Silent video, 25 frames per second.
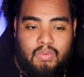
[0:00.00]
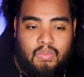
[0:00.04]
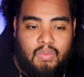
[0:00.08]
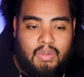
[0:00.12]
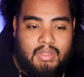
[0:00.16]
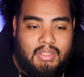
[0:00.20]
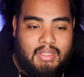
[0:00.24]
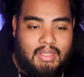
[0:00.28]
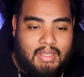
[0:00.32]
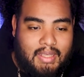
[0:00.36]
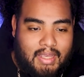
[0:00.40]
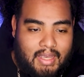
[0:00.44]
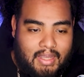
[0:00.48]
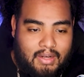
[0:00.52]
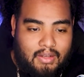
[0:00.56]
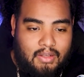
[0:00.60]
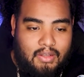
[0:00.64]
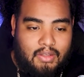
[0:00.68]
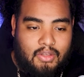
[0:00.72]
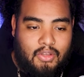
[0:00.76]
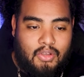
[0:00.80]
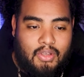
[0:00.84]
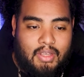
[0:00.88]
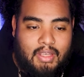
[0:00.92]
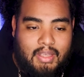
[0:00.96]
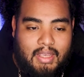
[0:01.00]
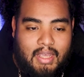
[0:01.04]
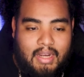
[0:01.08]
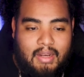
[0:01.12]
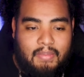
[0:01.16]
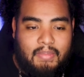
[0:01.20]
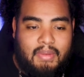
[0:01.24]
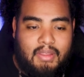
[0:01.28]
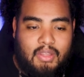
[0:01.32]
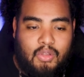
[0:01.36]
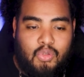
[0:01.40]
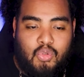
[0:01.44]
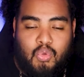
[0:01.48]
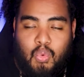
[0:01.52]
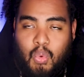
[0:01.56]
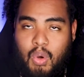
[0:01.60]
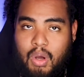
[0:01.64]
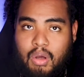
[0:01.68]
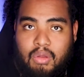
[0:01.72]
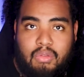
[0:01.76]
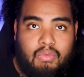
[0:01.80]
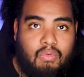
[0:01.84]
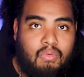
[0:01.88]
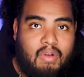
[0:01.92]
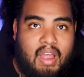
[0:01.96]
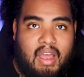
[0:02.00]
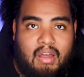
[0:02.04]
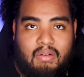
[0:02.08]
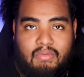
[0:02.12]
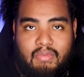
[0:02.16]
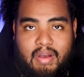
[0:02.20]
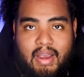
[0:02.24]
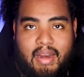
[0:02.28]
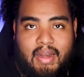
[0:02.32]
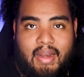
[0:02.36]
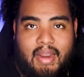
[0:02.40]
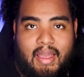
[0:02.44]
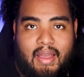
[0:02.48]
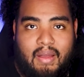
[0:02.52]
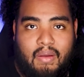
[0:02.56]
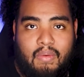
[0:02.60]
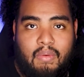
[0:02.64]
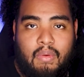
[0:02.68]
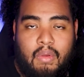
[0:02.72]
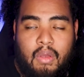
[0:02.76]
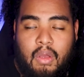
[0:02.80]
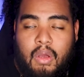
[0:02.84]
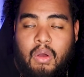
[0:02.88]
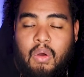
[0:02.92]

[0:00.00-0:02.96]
Once again, you can get him in the 12th round right now.